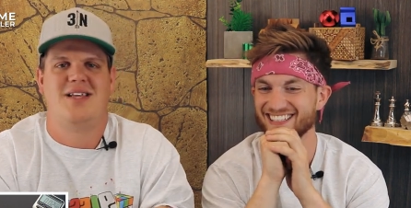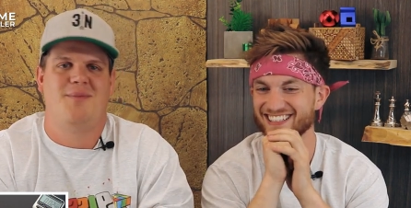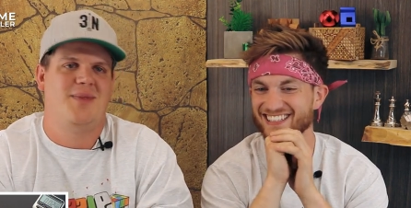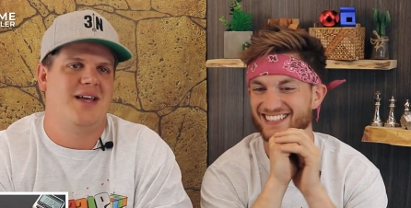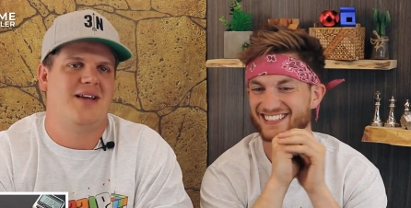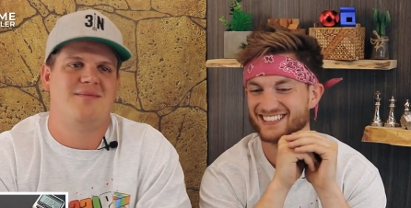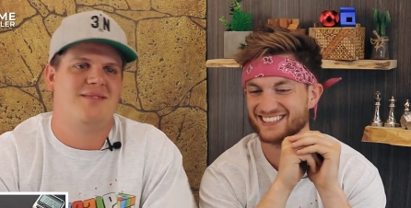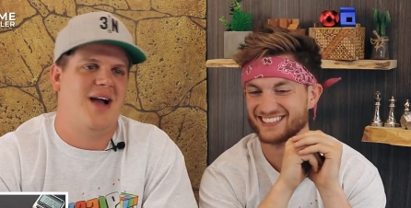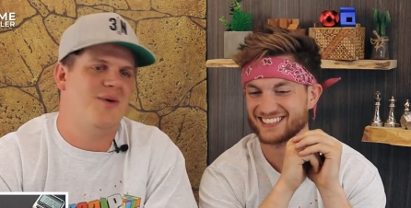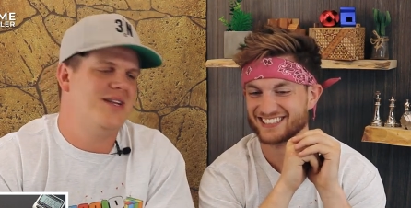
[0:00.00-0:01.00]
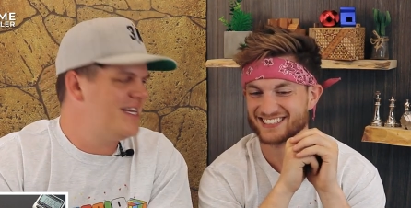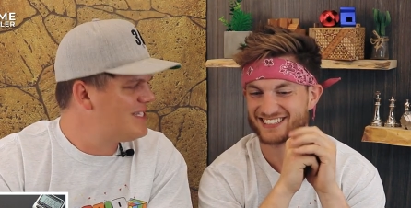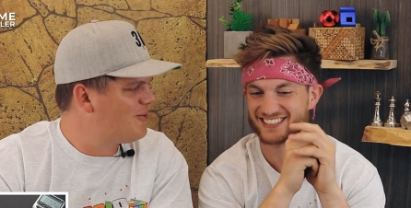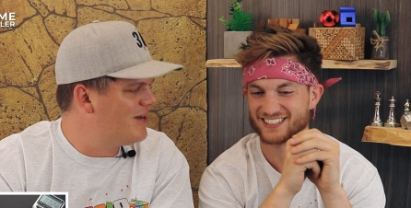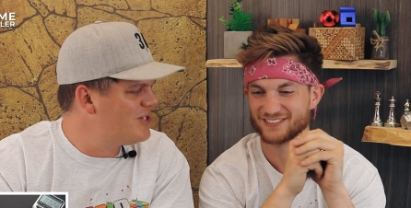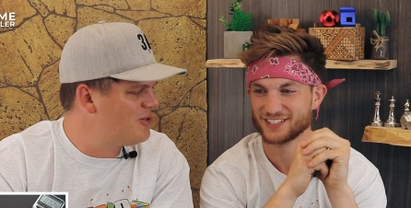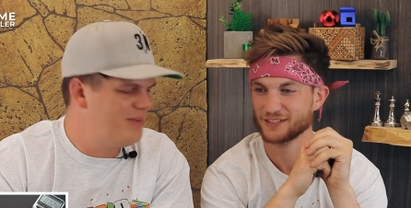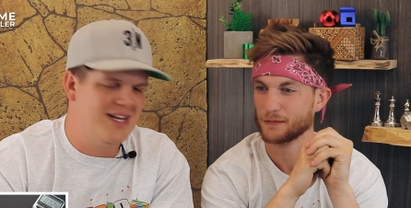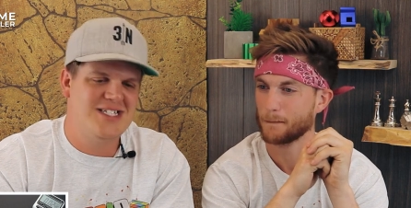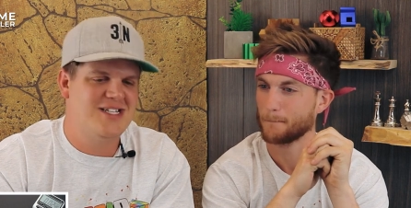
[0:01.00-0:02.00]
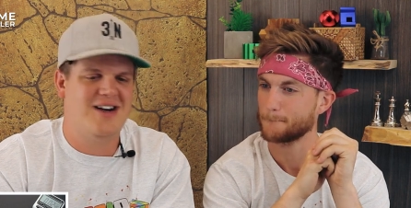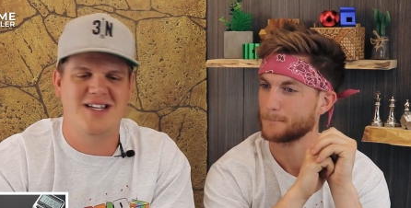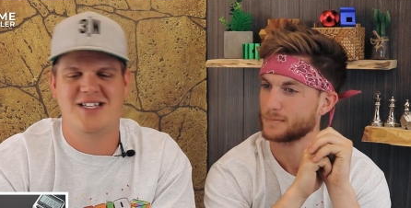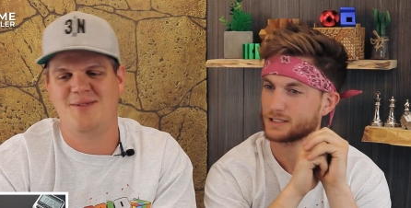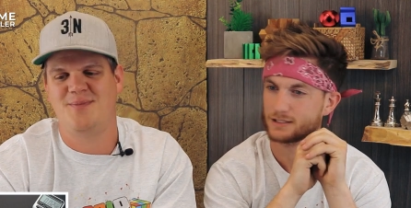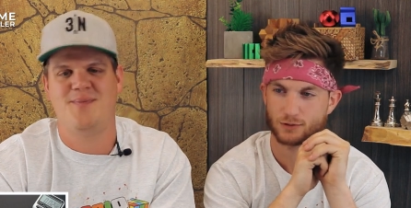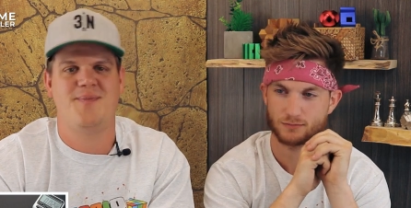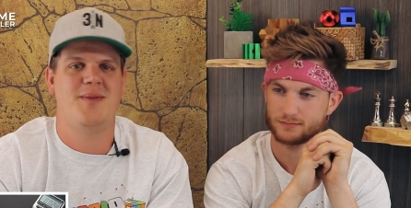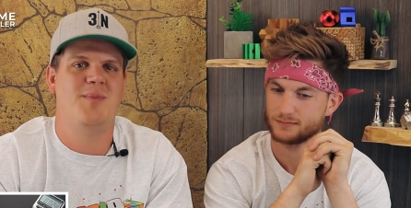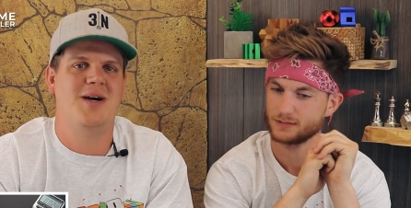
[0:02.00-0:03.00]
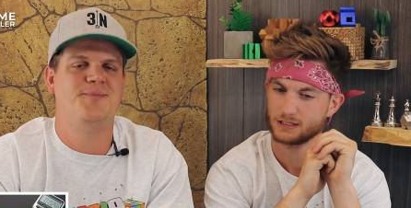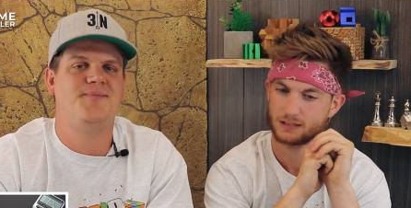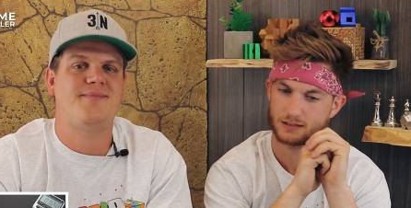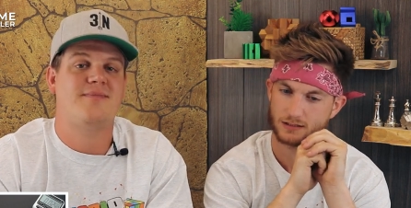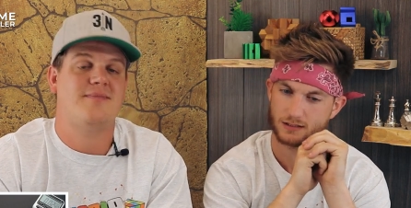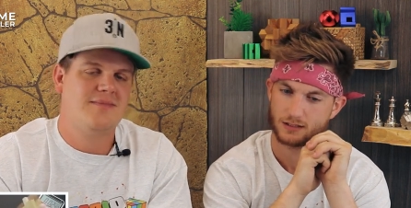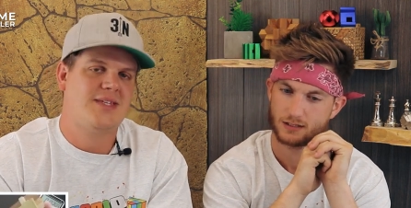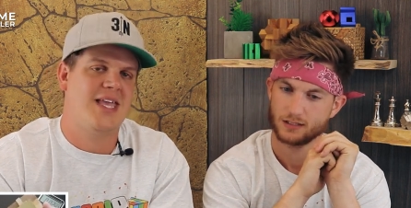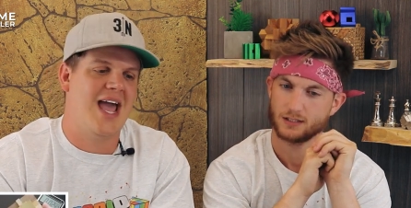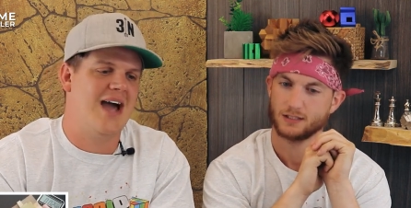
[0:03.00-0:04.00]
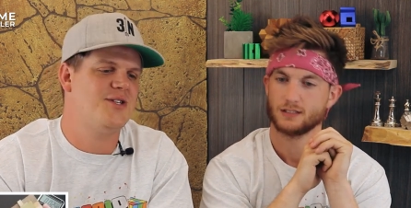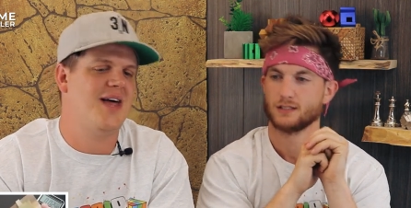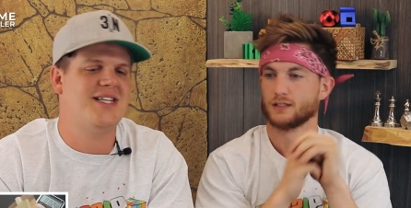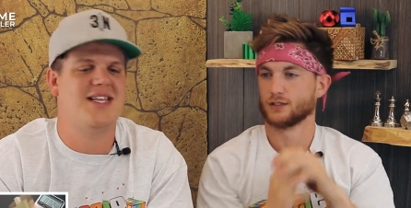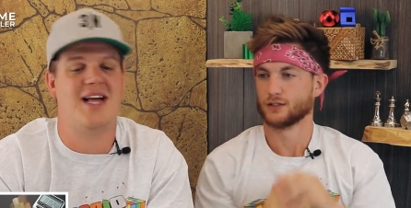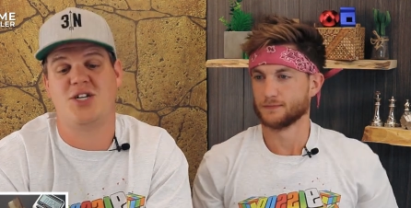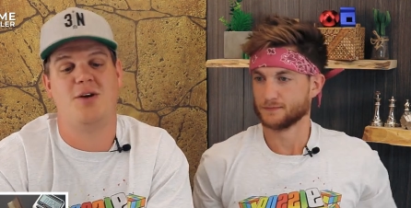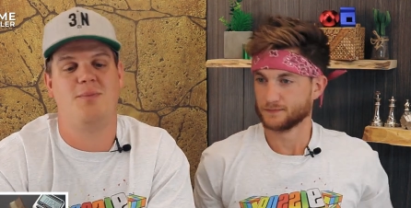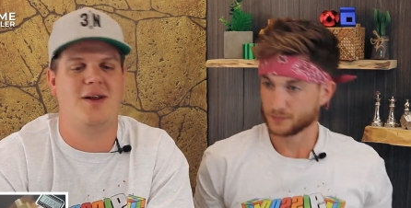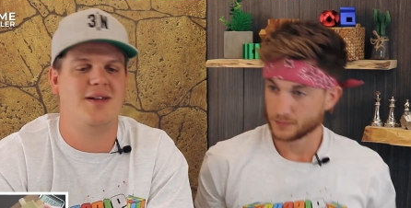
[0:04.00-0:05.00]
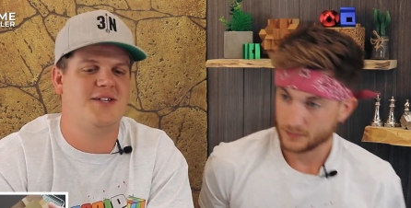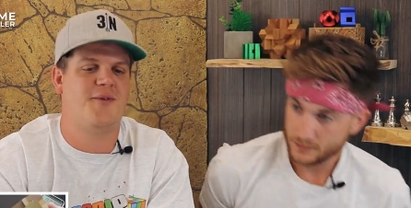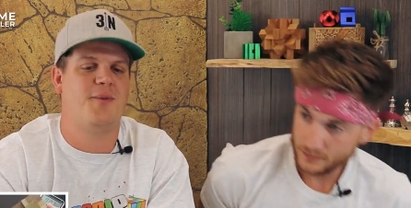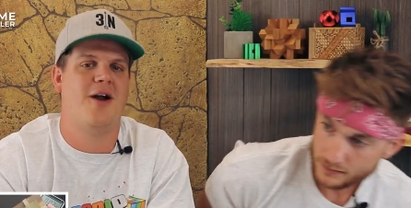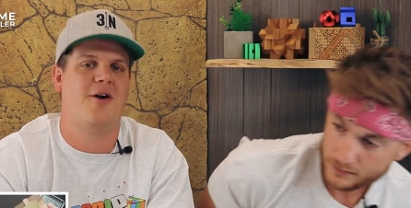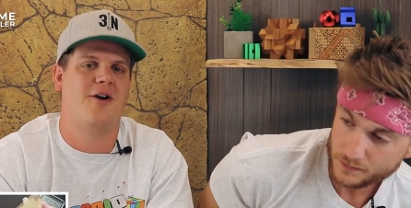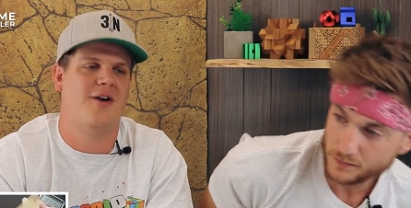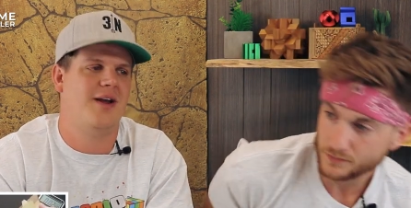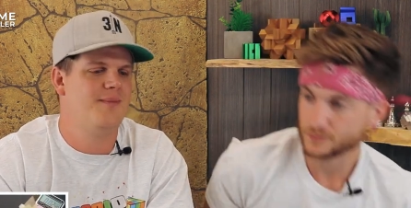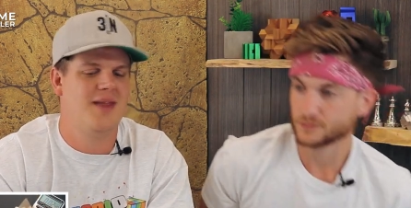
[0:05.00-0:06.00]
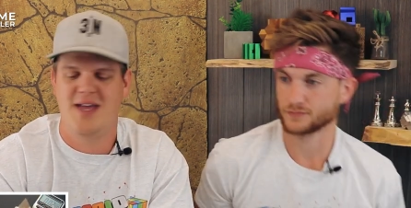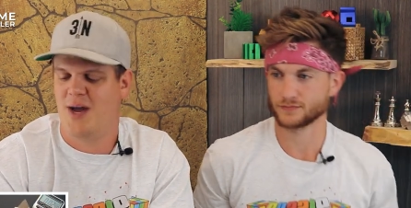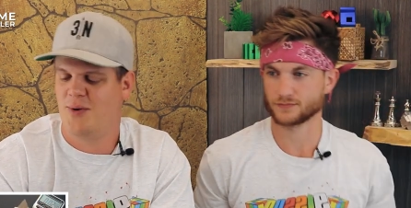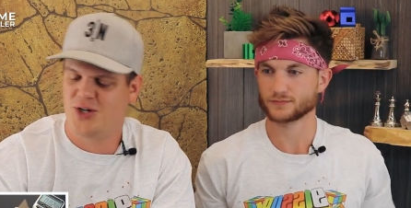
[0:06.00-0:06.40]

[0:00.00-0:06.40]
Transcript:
Speaker 1: Something. I want to say sequential, Something. but it's not. Nope. But yeah, so that's that's a good one. It's from Karakuri. We